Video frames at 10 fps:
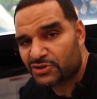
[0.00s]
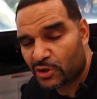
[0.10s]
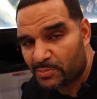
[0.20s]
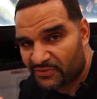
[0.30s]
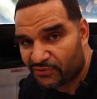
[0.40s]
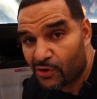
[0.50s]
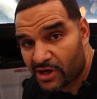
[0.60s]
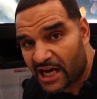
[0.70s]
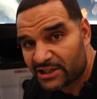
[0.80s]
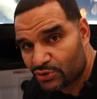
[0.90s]
So before
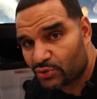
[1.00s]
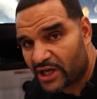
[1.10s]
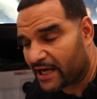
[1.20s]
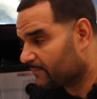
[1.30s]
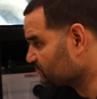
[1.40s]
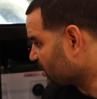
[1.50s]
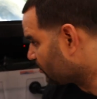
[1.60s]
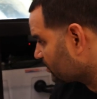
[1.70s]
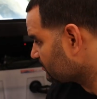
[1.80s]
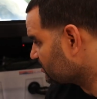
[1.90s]
I do that, I
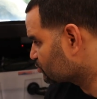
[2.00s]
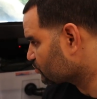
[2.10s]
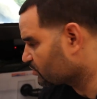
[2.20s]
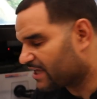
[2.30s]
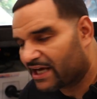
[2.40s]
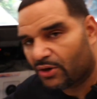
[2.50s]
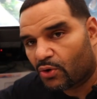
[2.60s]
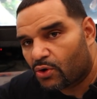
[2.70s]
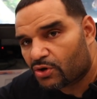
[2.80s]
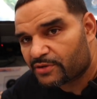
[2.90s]
want to make sure that
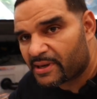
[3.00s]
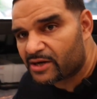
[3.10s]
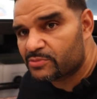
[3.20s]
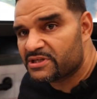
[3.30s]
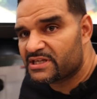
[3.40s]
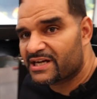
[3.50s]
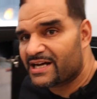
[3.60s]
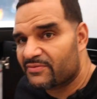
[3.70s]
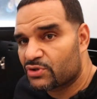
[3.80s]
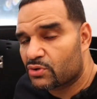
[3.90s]
all the biomedia I
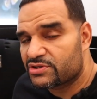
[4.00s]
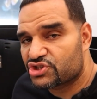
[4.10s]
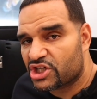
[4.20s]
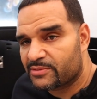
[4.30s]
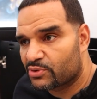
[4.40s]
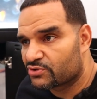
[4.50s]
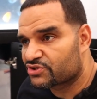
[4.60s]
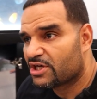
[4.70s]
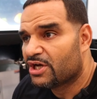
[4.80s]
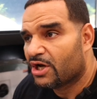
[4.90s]
have in all these chambers